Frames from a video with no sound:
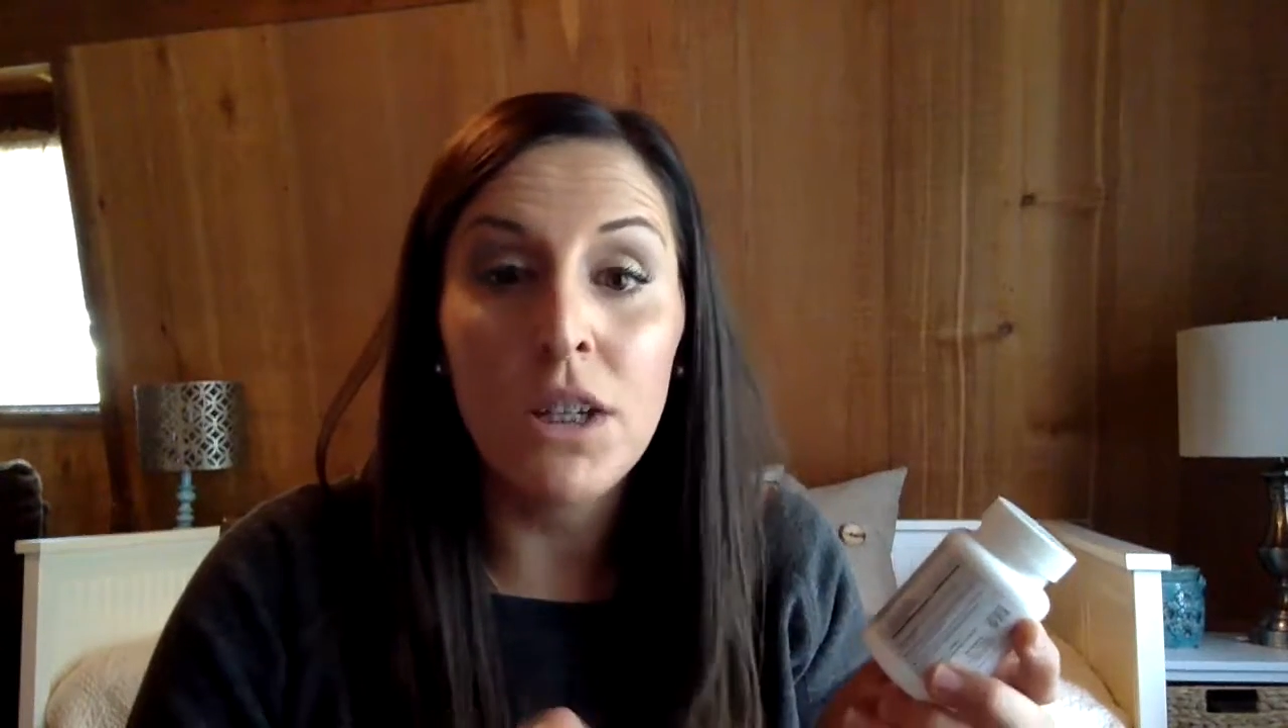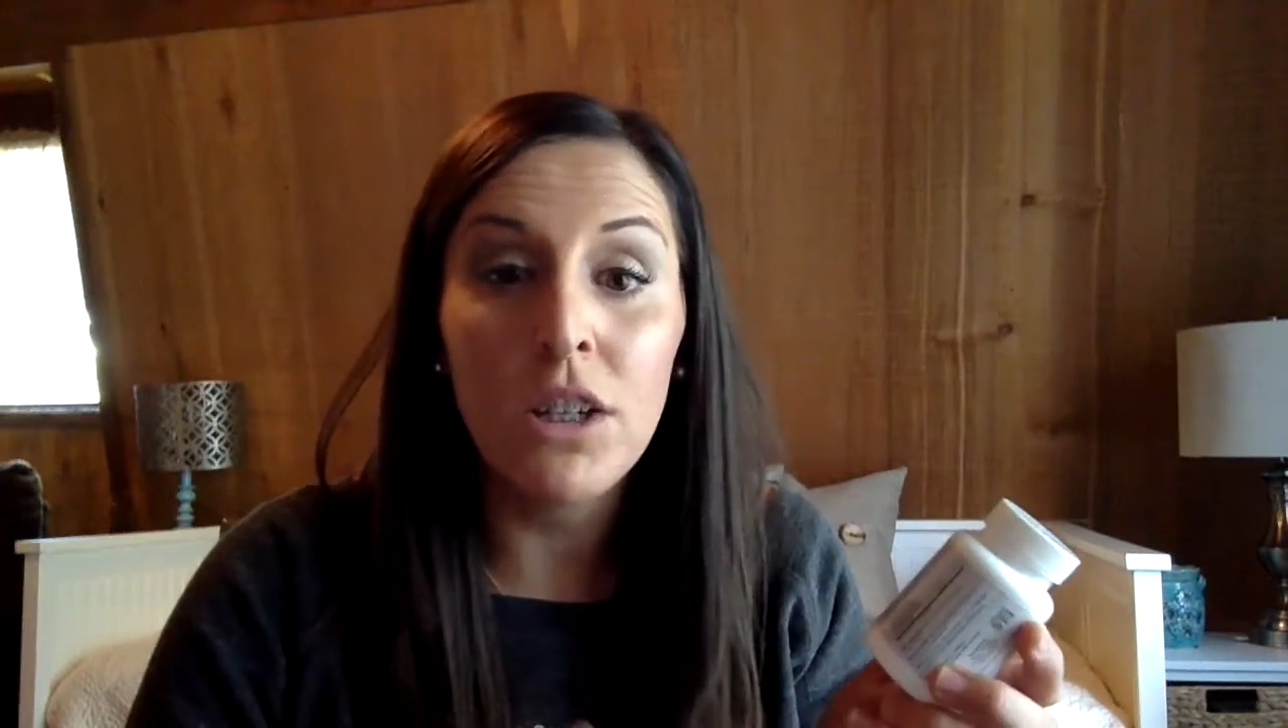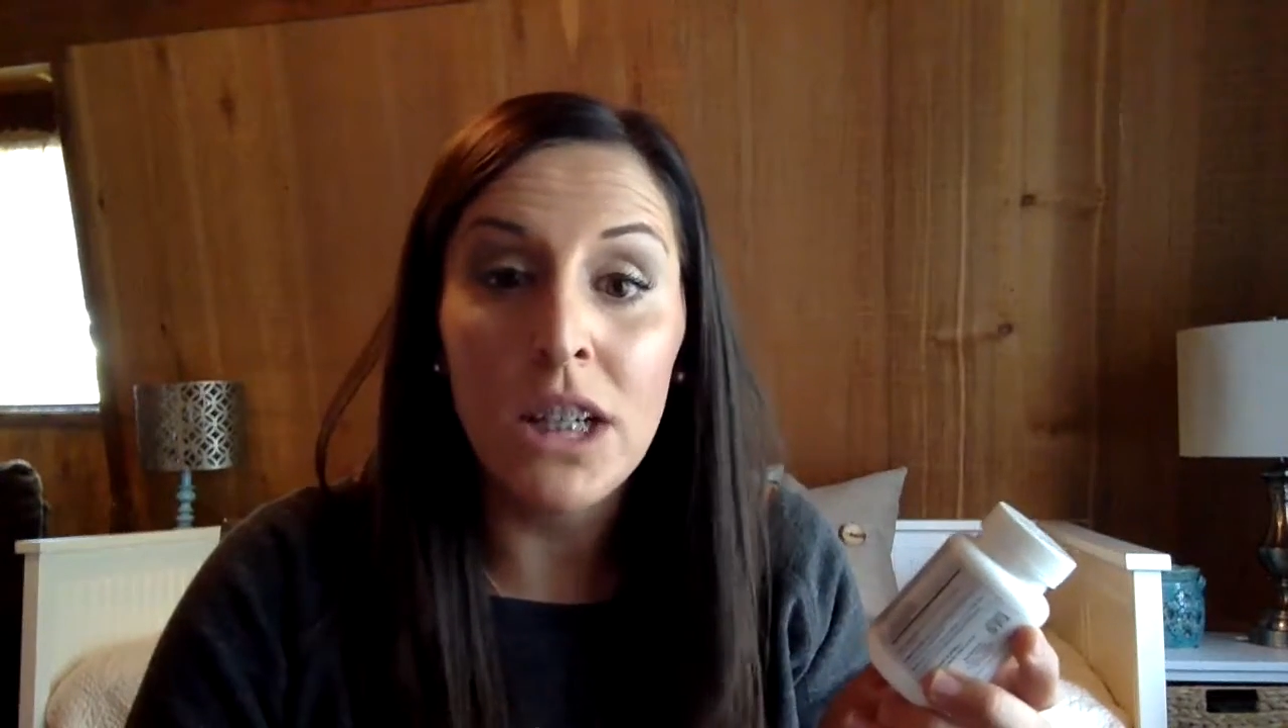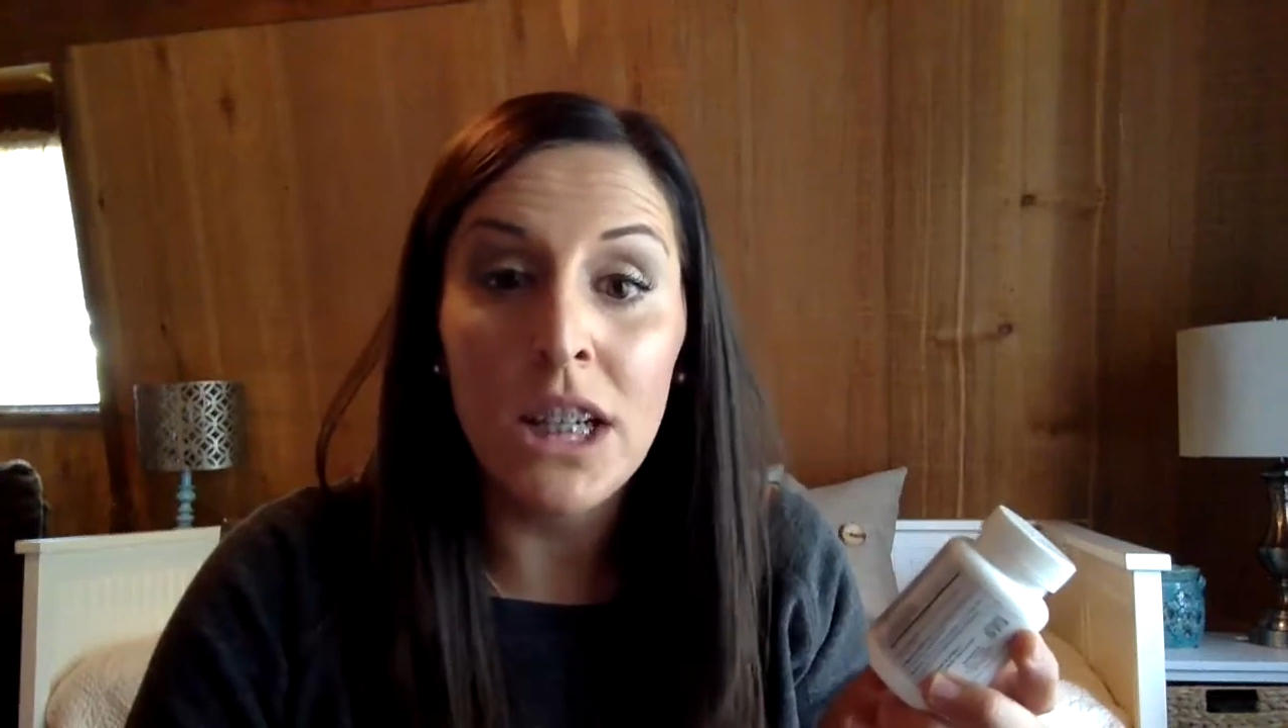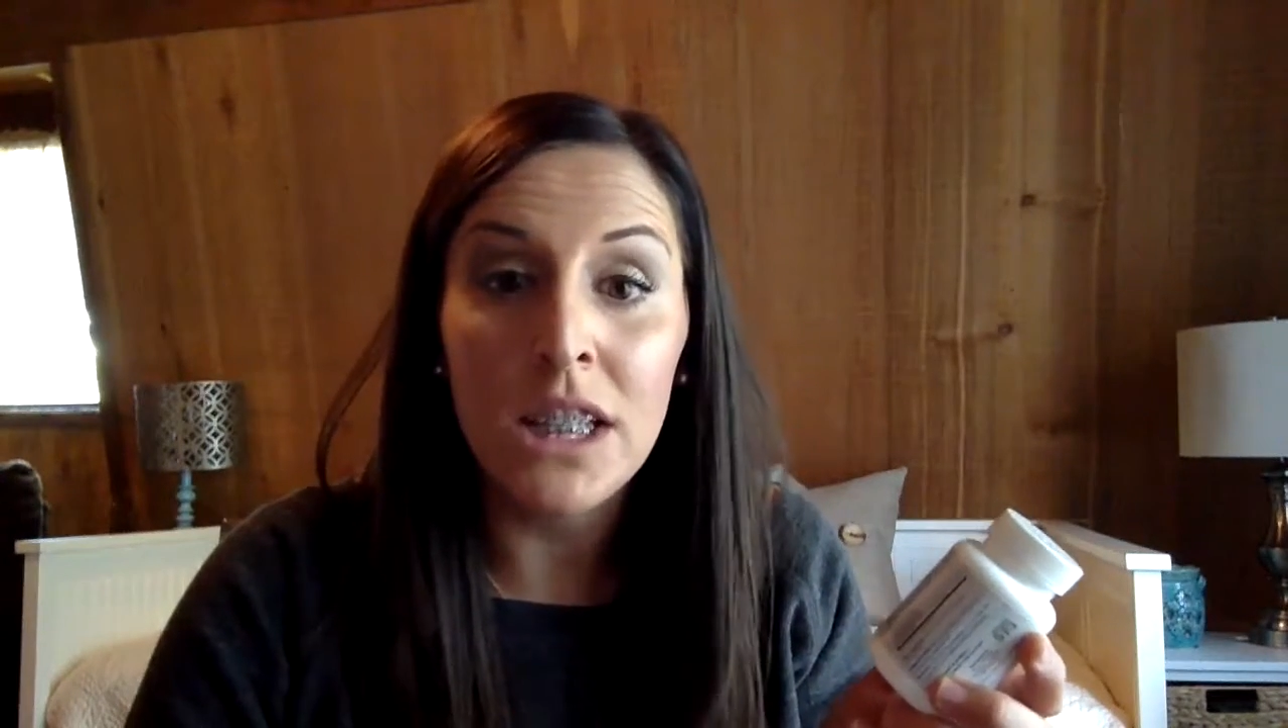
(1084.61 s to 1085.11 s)
an
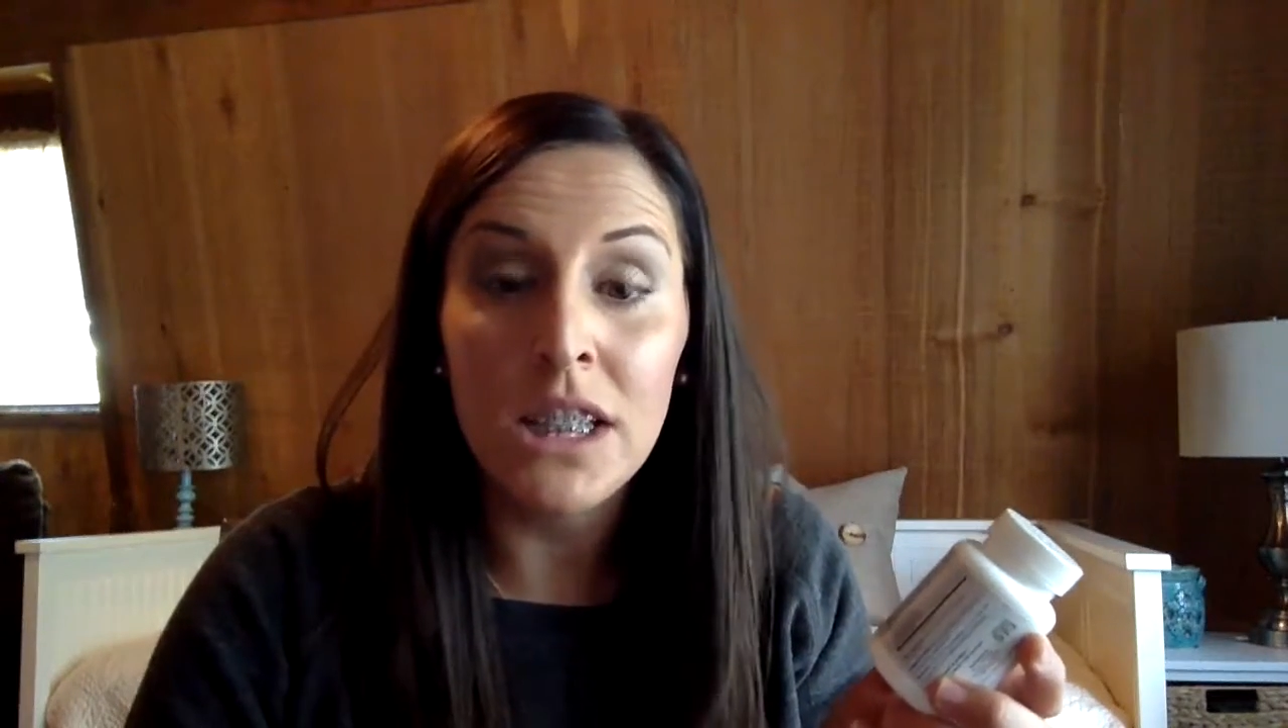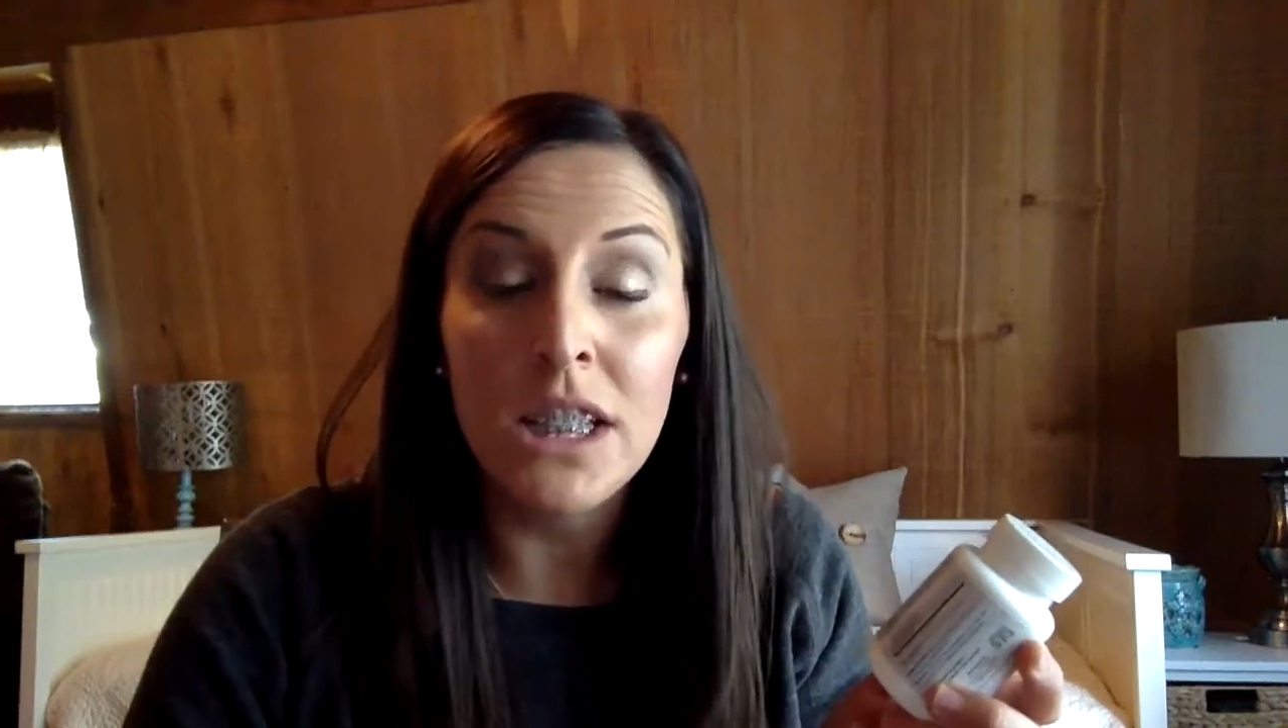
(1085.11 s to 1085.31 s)
ingredients